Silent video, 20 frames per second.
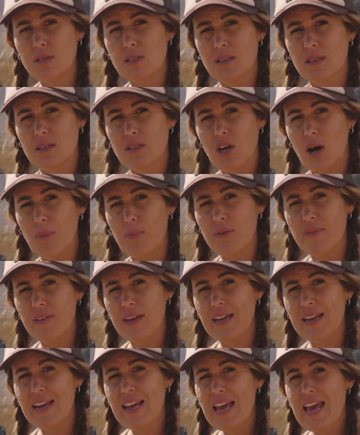to the top of
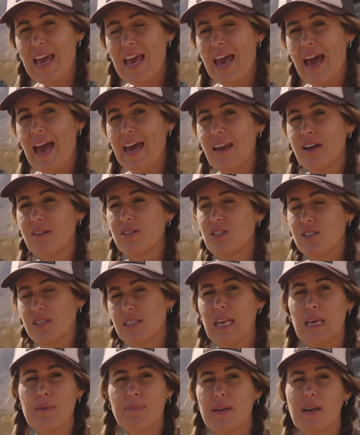it and I'd just
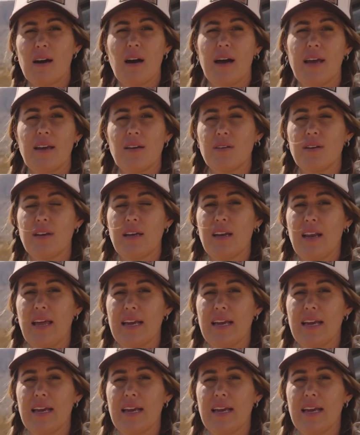keep an eye on it,